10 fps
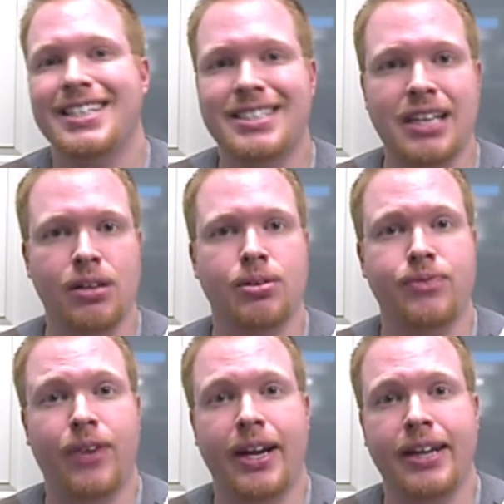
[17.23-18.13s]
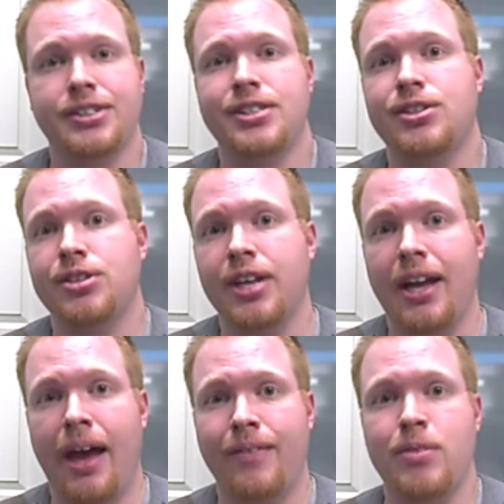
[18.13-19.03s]
Seller financing should
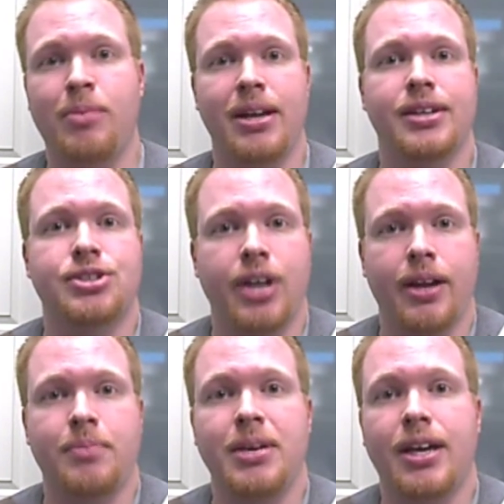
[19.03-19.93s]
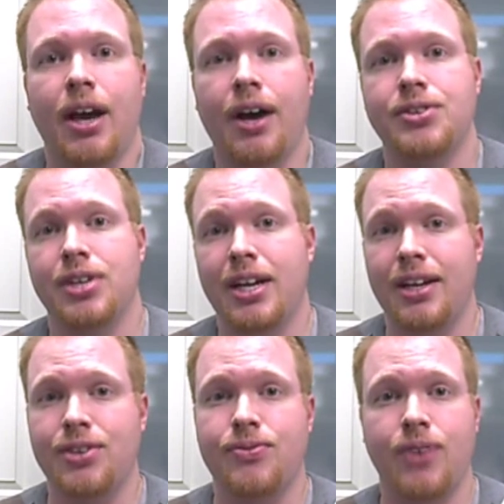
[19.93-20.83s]
get everybody excited because
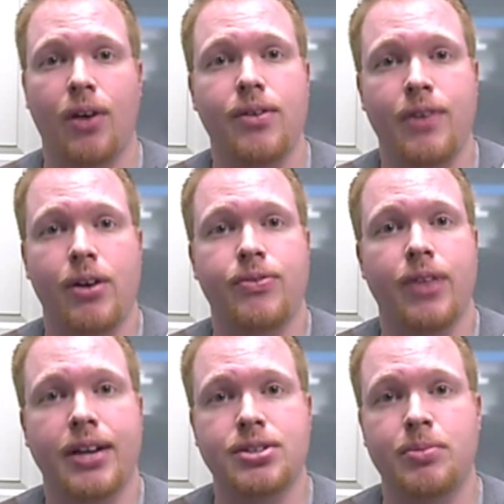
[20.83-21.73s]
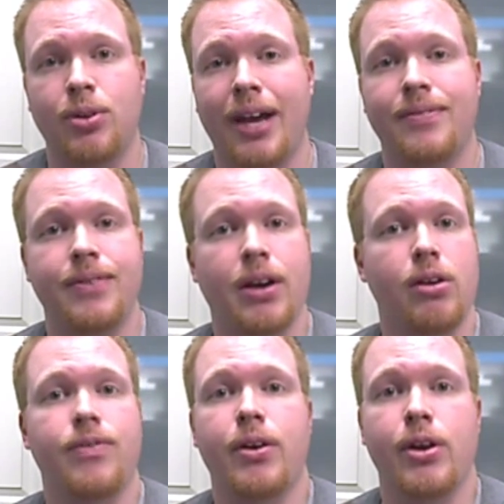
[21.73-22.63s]
it is very, very flexible and
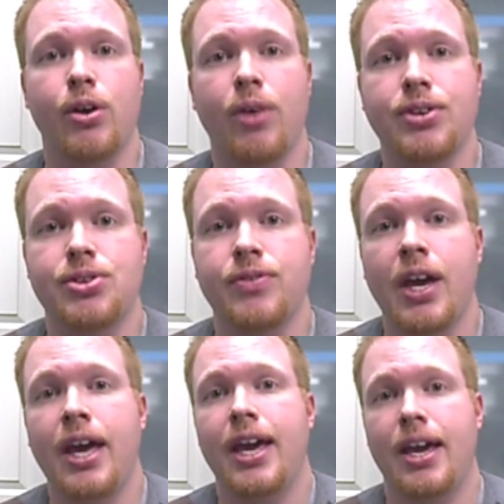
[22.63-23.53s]
very, very aggressive.